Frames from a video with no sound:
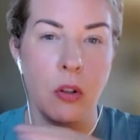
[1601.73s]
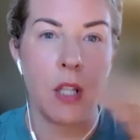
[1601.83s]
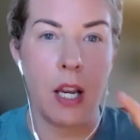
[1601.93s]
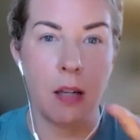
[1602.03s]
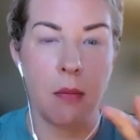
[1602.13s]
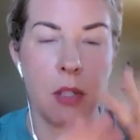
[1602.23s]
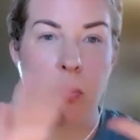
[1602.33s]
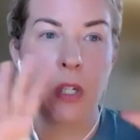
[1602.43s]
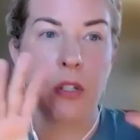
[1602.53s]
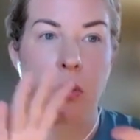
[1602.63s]
line
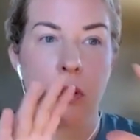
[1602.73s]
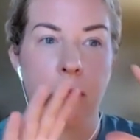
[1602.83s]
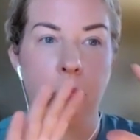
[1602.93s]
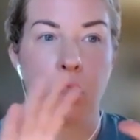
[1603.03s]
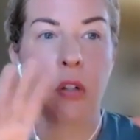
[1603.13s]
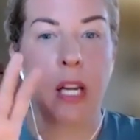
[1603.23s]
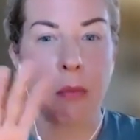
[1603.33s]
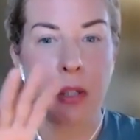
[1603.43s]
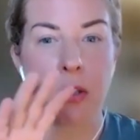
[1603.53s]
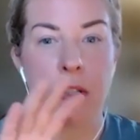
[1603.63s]
between sort of
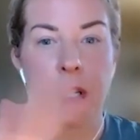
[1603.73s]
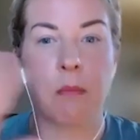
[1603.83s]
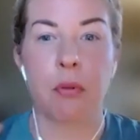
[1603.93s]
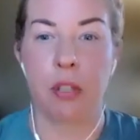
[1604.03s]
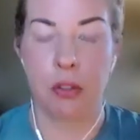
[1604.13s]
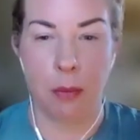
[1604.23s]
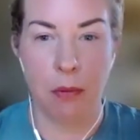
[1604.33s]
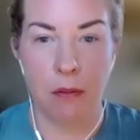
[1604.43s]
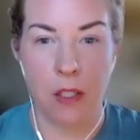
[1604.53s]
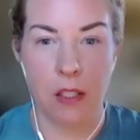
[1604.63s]
parameters and
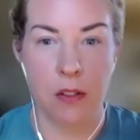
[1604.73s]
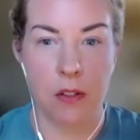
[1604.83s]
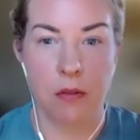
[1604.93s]
prescriptiveness,